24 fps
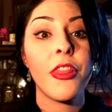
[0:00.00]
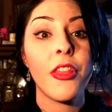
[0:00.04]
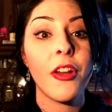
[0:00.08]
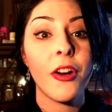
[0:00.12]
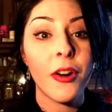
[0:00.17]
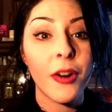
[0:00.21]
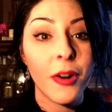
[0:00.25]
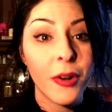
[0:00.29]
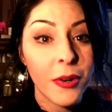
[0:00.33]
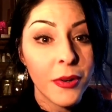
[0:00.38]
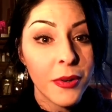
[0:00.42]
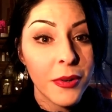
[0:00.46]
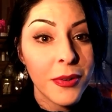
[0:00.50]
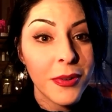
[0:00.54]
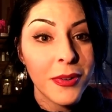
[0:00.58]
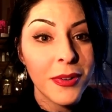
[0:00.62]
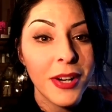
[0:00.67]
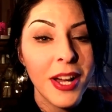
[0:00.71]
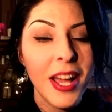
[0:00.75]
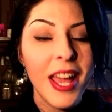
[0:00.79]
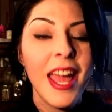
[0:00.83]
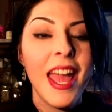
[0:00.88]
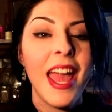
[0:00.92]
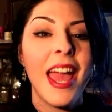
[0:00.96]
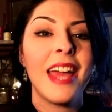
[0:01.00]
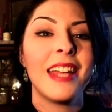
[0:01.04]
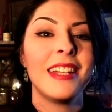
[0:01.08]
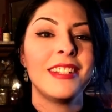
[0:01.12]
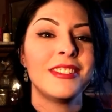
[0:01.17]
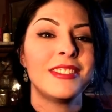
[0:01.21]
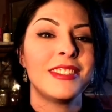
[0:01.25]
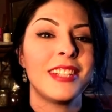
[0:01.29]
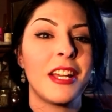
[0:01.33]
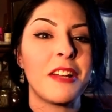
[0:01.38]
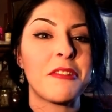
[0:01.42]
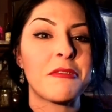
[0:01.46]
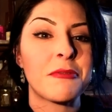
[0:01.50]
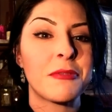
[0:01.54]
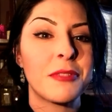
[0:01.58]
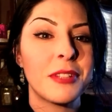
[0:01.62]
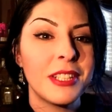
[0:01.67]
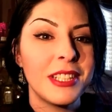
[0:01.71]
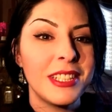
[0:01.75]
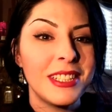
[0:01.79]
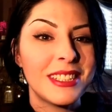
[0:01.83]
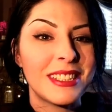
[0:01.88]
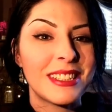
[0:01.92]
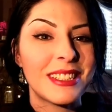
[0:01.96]
though, and you say it
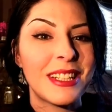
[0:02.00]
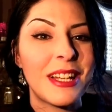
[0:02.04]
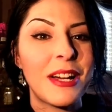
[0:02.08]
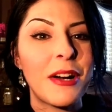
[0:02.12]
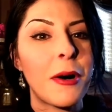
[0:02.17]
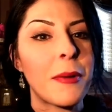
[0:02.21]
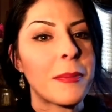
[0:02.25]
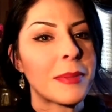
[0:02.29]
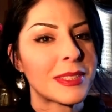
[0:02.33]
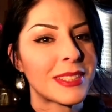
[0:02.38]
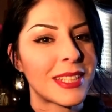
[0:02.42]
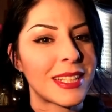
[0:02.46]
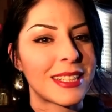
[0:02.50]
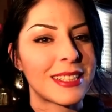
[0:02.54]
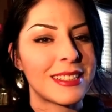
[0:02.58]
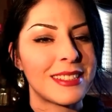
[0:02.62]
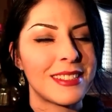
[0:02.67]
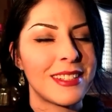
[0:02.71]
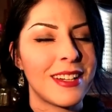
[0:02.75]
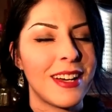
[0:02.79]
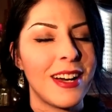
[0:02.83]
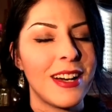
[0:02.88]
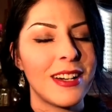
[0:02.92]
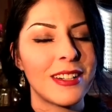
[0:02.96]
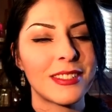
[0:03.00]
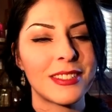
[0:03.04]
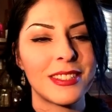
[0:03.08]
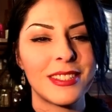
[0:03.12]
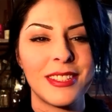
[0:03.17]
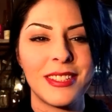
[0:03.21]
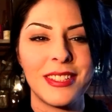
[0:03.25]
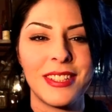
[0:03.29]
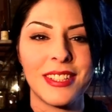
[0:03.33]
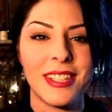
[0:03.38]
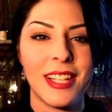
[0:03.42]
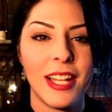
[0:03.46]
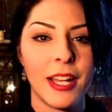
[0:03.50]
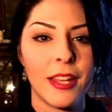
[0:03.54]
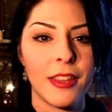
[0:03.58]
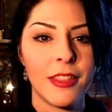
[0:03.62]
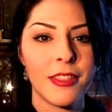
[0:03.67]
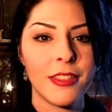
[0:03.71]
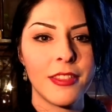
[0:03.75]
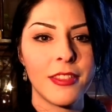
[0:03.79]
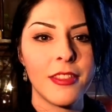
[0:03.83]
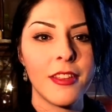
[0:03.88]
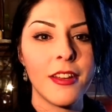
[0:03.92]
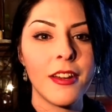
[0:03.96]
really slow, almost like a song, so you're like
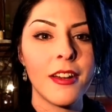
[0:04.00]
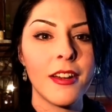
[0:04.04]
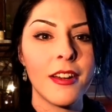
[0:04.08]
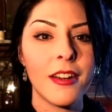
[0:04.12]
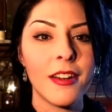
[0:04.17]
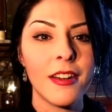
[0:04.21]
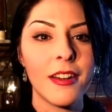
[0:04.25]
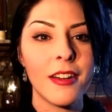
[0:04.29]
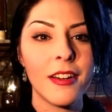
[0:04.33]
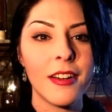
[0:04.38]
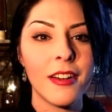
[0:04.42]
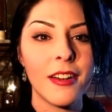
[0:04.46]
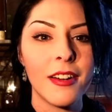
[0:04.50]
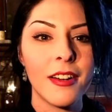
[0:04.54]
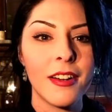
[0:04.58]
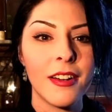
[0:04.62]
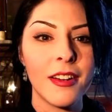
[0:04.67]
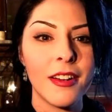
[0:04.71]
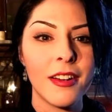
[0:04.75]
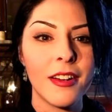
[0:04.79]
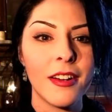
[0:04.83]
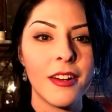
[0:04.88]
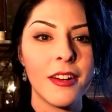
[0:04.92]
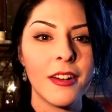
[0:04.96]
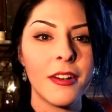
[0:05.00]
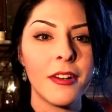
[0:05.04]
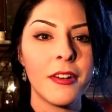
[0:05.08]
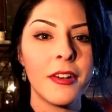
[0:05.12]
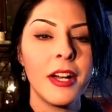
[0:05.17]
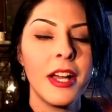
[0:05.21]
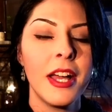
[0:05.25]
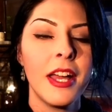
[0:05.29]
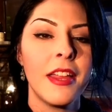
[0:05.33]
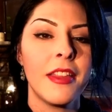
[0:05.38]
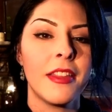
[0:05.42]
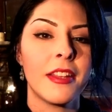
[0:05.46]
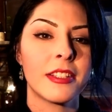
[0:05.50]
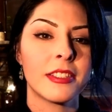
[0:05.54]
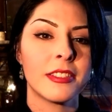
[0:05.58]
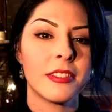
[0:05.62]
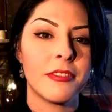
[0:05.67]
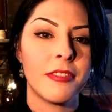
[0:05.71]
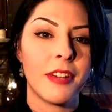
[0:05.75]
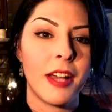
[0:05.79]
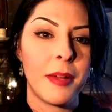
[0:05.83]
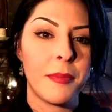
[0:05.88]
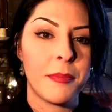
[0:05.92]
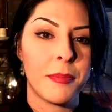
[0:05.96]
though, there's
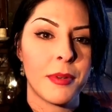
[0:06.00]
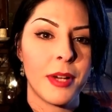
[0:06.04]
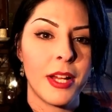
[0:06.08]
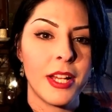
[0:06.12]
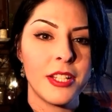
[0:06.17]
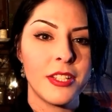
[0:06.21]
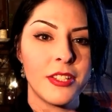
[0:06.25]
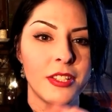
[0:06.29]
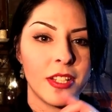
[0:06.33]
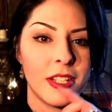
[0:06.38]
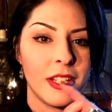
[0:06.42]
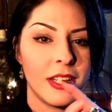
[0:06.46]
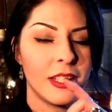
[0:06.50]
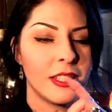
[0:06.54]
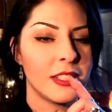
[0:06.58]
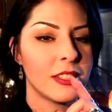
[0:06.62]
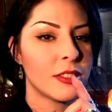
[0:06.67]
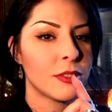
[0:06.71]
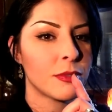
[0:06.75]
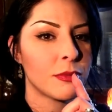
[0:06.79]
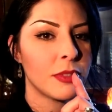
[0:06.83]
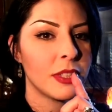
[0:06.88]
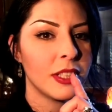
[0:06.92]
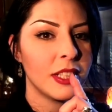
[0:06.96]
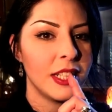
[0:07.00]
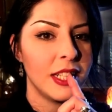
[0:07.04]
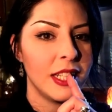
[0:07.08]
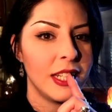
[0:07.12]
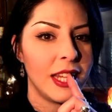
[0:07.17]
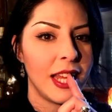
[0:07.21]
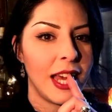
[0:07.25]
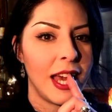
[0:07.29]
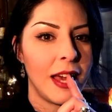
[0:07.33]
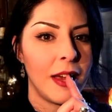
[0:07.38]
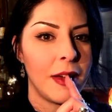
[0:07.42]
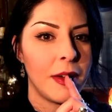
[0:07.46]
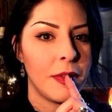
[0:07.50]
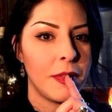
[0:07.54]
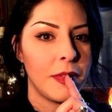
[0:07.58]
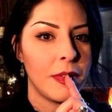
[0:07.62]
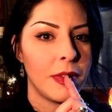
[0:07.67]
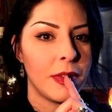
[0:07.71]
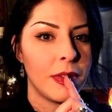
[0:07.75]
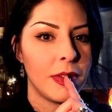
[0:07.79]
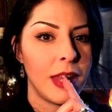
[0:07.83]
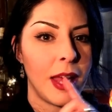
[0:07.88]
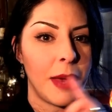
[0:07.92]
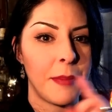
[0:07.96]
a vibration, and it's really that
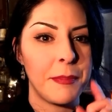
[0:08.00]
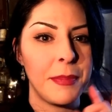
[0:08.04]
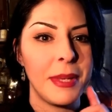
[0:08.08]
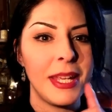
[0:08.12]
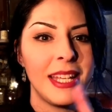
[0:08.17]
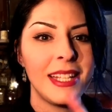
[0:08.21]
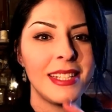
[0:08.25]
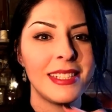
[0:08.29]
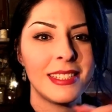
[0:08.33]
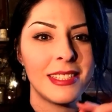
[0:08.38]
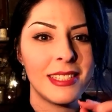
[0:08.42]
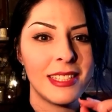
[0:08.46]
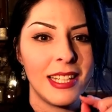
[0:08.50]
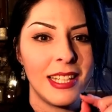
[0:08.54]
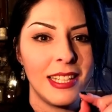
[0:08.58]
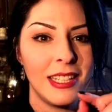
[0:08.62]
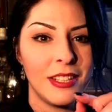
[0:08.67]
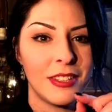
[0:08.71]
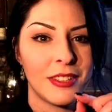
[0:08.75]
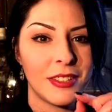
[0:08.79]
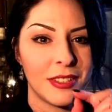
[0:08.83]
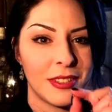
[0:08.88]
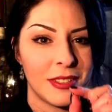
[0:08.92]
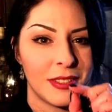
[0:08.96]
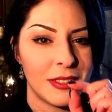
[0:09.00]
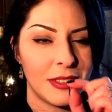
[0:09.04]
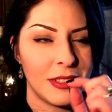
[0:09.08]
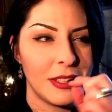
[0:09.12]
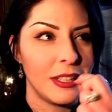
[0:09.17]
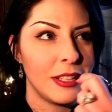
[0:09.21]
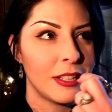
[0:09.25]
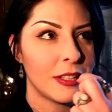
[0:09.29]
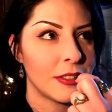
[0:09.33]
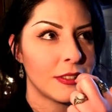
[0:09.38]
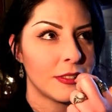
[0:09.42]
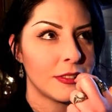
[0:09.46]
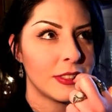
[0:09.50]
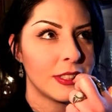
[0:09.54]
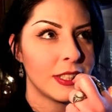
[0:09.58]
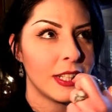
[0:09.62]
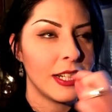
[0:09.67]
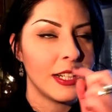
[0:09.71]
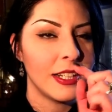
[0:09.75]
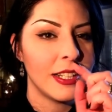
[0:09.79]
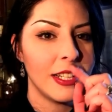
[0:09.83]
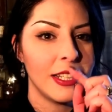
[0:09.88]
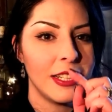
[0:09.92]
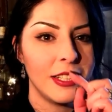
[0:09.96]
that piece in your your
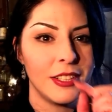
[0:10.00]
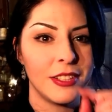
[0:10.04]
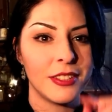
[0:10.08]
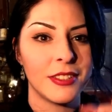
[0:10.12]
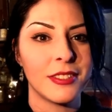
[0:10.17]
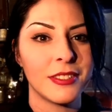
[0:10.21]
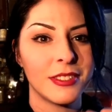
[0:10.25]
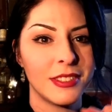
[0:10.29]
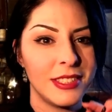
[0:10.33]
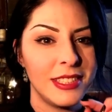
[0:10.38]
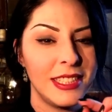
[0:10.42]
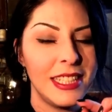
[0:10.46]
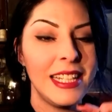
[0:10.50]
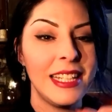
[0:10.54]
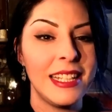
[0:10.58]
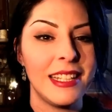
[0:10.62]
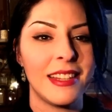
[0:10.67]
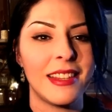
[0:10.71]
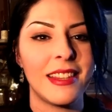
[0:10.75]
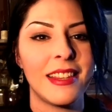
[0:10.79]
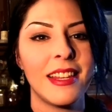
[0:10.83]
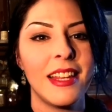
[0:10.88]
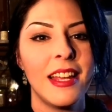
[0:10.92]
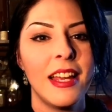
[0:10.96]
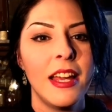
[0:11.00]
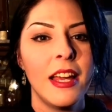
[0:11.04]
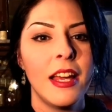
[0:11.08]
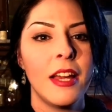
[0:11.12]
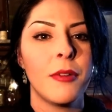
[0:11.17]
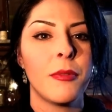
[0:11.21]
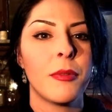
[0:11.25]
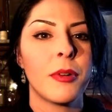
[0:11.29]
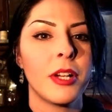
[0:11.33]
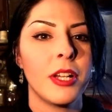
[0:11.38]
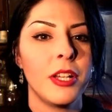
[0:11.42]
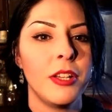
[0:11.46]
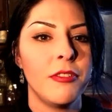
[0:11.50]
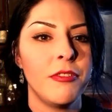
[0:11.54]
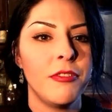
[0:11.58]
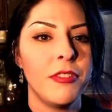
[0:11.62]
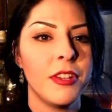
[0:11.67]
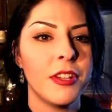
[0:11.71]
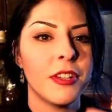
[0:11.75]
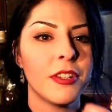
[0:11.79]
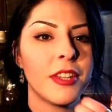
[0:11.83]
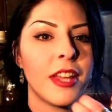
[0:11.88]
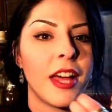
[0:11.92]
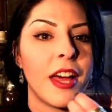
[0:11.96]
tongue and your teeth where you
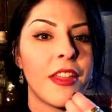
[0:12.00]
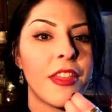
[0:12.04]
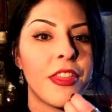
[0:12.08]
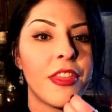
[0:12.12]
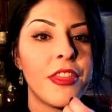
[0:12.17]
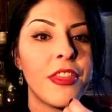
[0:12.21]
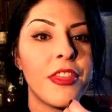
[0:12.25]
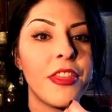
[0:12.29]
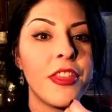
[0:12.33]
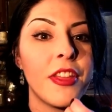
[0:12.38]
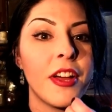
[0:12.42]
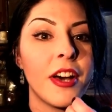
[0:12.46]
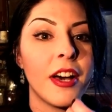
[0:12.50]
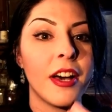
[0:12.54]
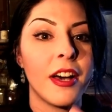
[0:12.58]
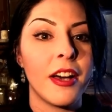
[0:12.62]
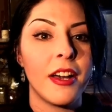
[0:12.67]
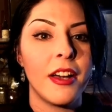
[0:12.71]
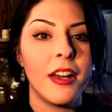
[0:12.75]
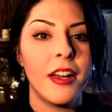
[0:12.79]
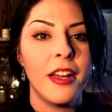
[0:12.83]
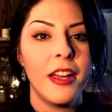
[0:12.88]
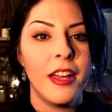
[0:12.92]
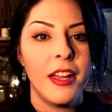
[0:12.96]
feel that the,